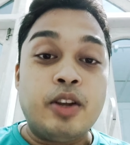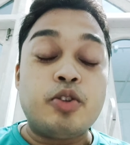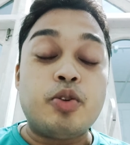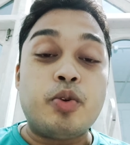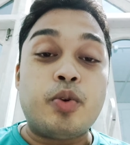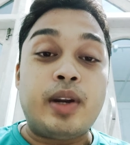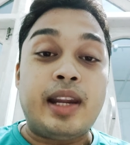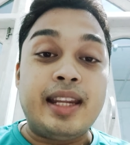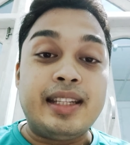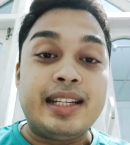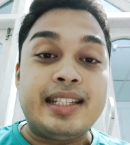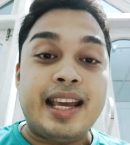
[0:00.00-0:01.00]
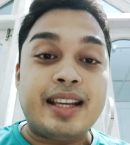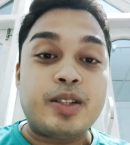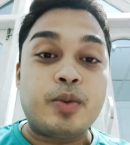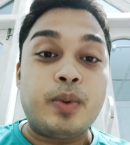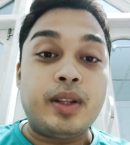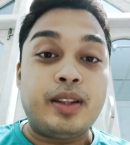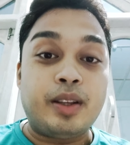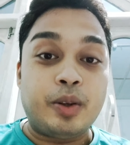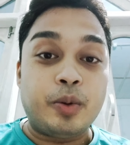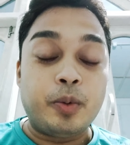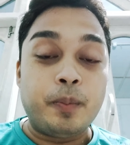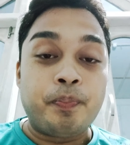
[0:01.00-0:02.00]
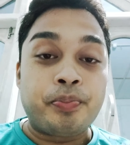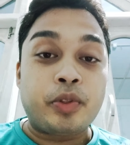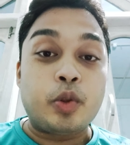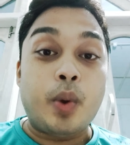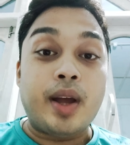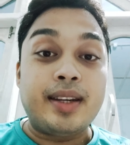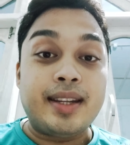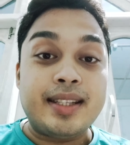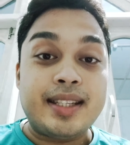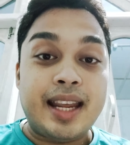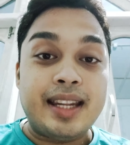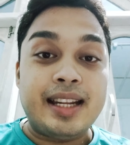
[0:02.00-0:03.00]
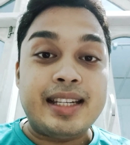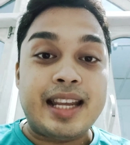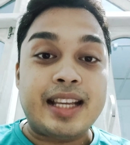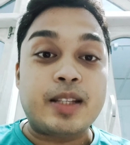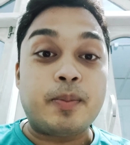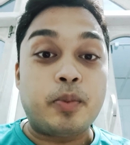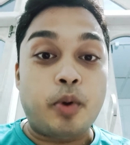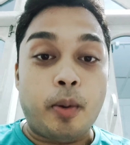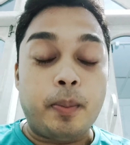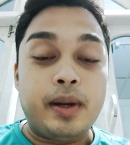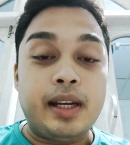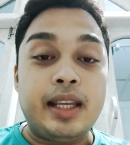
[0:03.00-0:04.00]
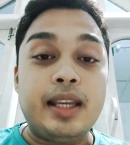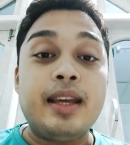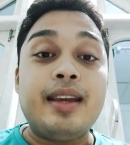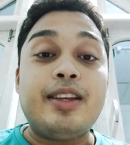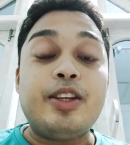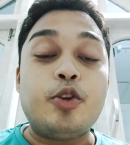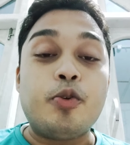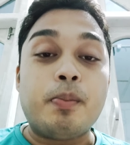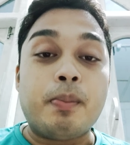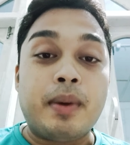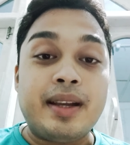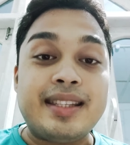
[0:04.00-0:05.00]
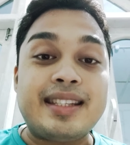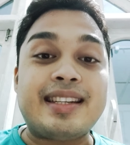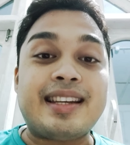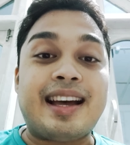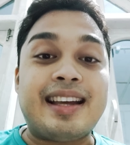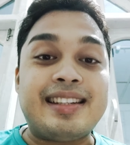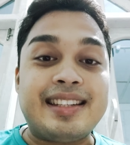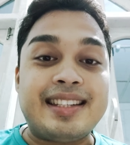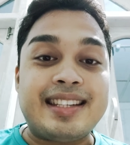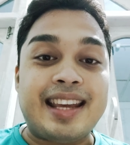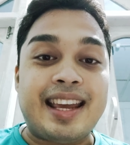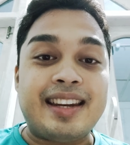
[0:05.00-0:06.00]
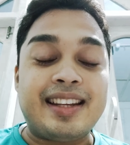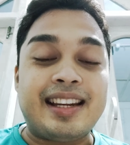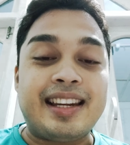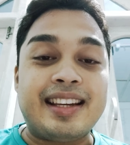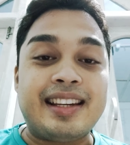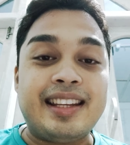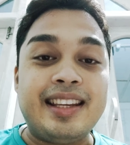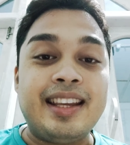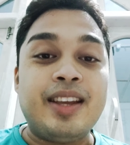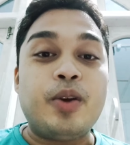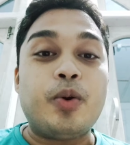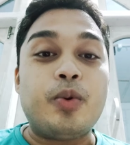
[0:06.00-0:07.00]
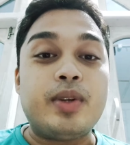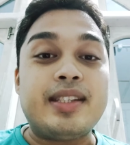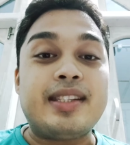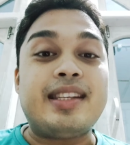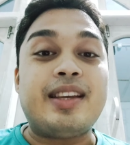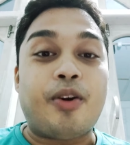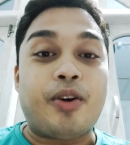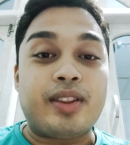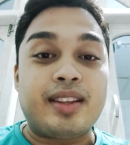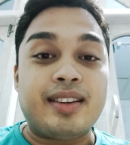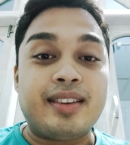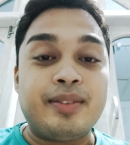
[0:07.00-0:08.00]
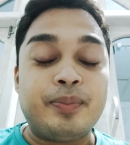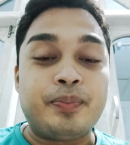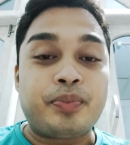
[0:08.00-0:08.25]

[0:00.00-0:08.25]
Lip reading: To relate the text with you, to understand the text properly, you must understand clearly who is the author,